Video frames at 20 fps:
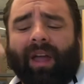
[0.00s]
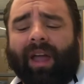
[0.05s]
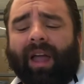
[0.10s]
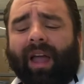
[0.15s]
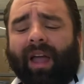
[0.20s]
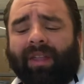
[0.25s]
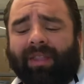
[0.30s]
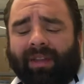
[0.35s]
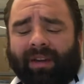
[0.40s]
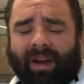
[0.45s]

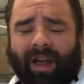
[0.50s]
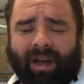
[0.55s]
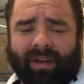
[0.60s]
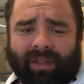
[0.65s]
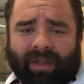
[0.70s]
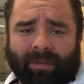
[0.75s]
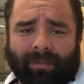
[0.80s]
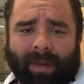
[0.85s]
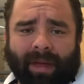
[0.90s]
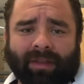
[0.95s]
and then how
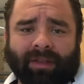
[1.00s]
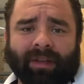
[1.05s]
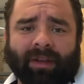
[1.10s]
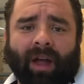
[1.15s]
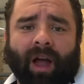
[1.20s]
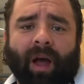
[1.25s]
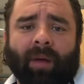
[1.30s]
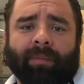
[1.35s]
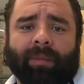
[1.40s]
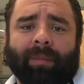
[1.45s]
they made the
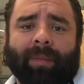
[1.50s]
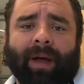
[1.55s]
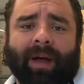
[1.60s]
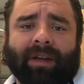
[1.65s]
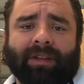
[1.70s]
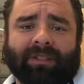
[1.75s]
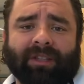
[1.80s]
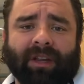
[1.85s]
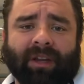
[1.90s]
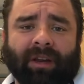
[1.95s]

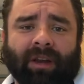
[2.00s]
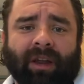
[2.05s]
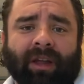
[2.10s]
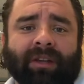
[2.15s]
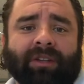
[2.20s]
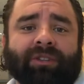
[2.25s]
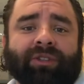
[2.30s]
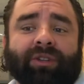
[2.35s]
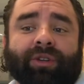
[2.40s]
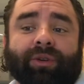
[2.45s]
compromise that
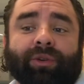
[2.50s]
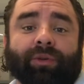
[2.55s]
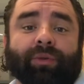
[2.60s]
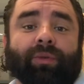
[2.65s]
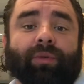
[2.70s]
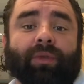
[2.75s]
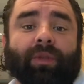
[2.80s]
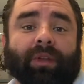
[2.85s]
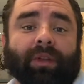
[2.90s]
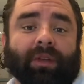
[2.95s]
led
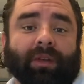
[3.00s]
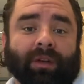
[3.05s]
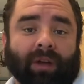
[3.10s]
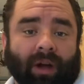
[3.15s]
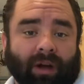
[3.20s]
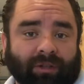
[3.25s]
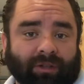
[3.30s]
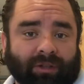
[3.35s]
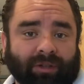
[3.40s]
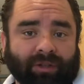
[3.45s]
to the
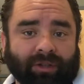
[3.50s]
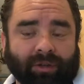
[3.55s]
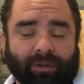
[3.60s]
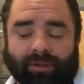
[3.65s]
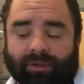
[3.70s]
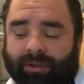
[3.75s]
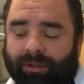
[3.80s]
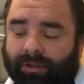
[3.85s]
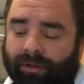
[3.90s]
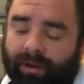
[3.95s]

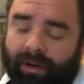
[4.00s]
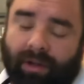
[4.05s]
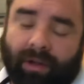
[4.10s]
Constitution.